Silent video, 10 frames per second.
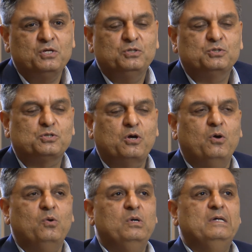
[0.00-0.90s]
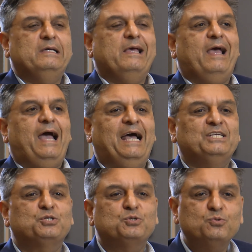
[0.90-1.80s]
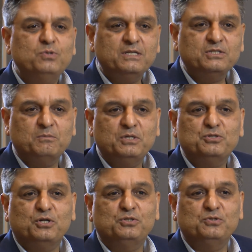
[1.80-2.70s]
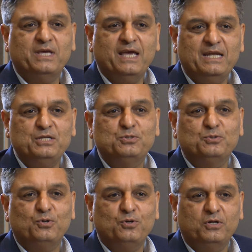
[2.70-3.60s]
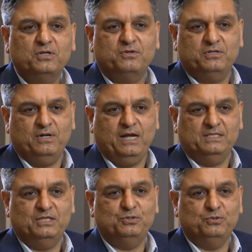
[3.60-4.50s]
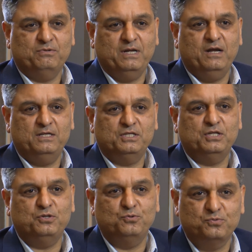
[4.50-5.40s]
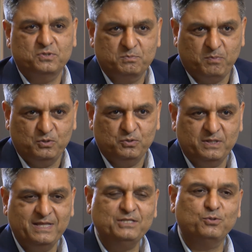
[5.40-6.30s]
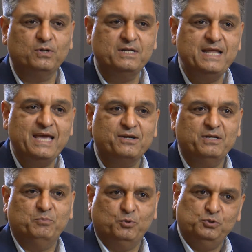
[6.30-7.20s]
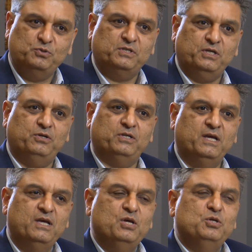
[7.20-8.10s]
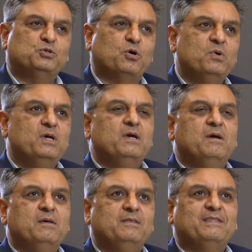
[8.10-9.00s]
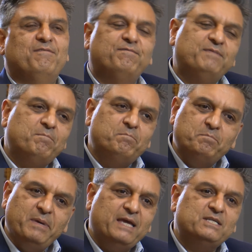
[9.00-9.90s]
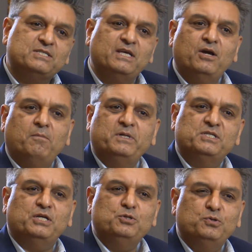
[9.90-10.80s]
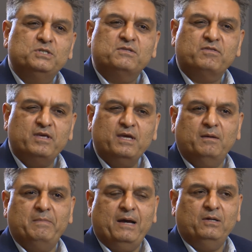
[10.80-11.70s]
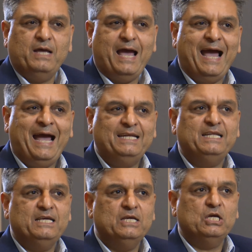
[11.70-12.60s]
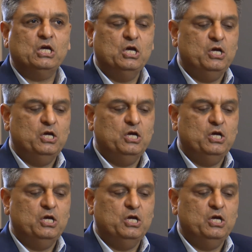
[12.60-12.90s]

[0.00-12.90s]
So as soon as somebody tries to get into your non-critical assets, you realize it and you respond to it. And that's called layered approach to security. So the, the biggest thing companies can do is think about adding